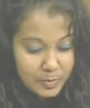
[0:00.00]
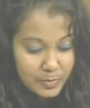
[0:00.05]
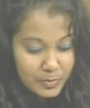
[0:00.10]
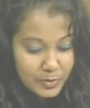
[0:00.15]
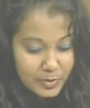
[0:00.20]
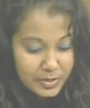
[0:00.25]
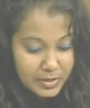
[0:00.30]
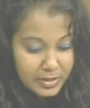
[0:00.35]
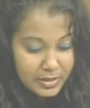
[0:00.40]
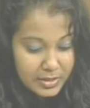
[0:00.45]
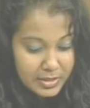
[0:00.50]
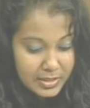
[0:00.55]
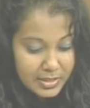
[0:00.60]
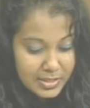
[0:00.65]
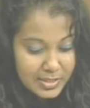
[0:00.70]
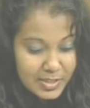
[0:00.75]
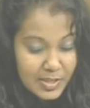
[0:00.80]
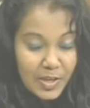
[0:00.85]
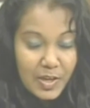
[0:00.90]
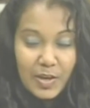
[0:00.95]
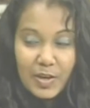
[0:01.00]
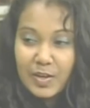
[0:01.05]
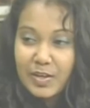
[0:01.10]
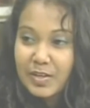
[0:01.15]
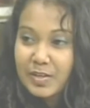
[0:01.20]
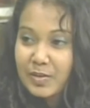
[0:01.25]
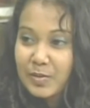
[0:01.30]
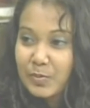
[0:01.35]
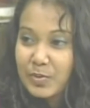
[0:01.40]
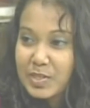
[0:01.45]
book is
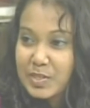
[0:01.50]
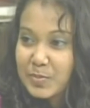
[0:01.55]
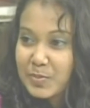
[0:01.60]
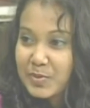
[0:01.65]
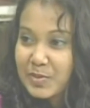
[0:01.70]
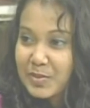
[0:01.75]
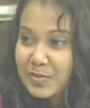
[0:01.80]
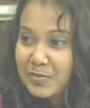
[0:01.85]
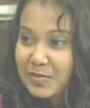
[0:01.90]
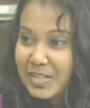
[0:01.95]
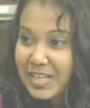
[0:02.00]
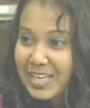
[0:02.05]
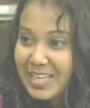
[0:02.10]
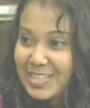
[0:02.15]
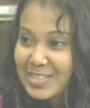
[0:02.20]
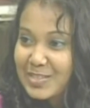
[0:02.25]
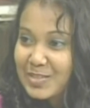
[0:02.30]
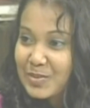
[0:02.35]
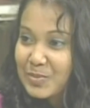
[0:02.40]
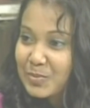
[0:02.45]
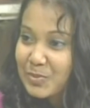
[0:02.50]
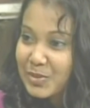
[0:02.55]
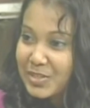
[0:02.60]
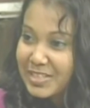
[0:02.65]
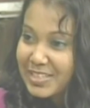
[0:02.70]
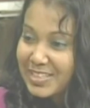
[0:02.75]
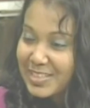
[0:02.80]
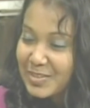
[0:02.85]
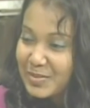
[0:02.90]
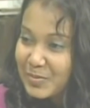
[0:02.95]
Whisper of Lies. Good morning and
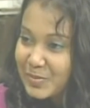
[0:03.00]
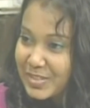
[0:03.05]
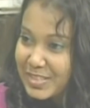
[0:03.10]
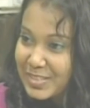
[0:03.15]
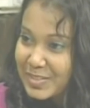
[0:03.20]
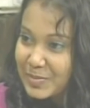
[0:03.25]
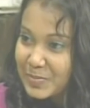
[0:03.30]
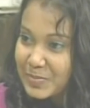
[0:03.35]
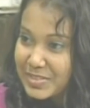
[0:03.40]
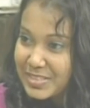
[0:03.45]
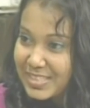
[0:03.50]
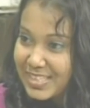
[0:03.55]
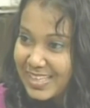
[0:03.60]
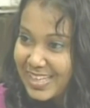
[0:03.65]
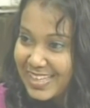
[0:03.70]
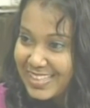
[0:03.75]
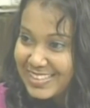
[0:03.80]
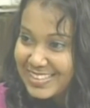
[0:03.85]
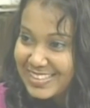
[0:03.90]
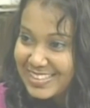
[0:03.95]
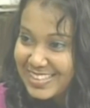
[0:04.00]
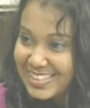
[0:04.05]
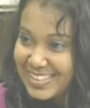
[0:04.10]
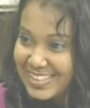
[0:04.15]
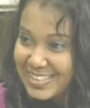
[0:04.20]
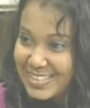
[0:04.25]
welcome to Guyana Today.